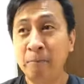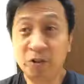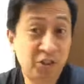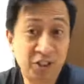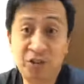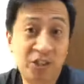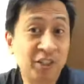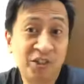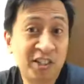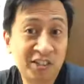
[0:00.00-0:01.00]
She
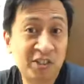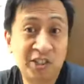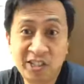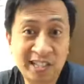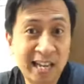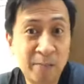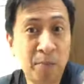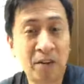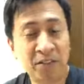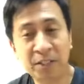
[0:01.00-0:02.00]
just had a
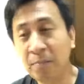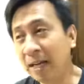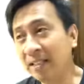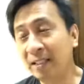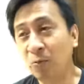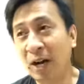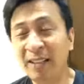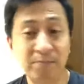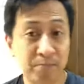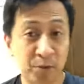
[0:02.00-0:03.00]
poverty mindset.
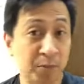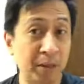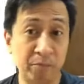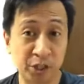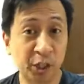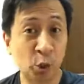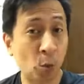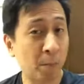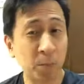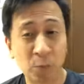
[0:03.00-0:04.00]
Why? She
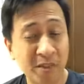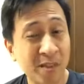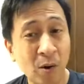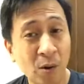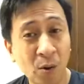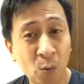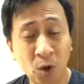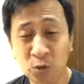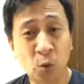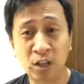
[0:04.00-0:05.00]
grew up in the
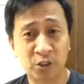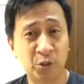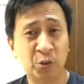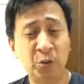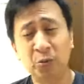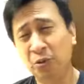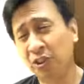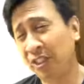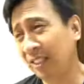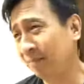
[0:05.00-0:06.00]
World War II.
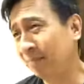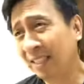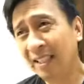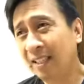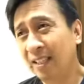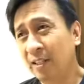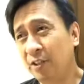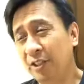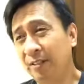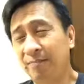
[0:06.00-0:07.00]

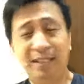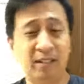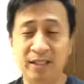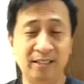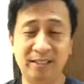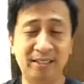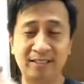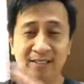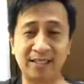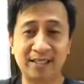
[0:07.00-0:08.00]

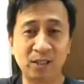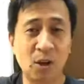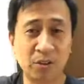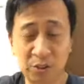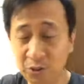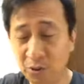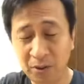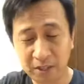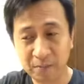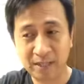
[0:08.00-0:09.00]
It's a long
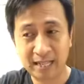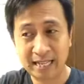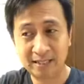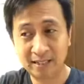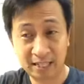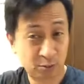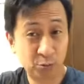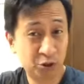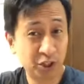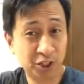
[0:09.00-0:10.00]
story, but that's
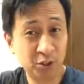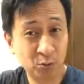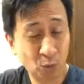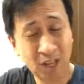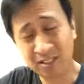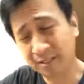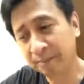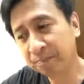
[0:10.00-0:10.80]
who she was.